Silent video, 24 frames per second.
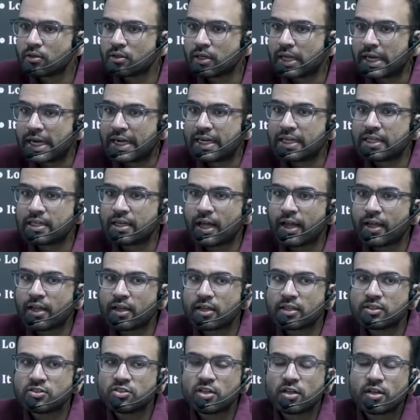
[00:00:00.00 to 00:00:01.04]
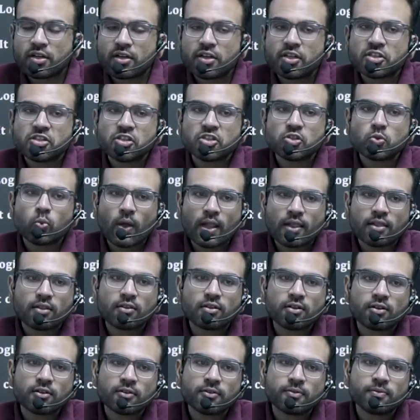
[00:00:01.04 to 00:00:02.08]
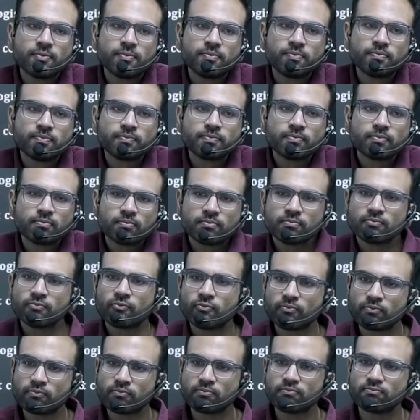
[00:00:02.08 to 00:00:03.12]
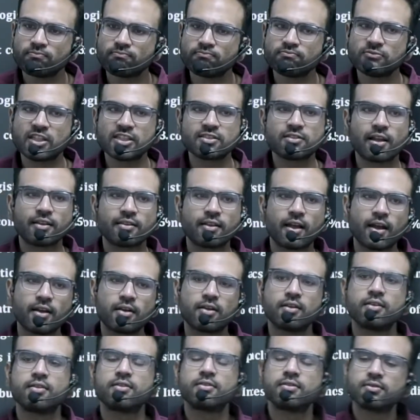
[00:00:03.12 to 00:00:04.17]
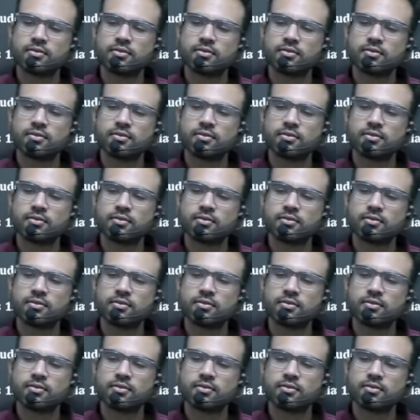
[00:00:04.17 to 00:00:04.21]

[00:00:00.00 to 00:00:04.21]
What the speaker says: an entire generation's wealth. Just like that.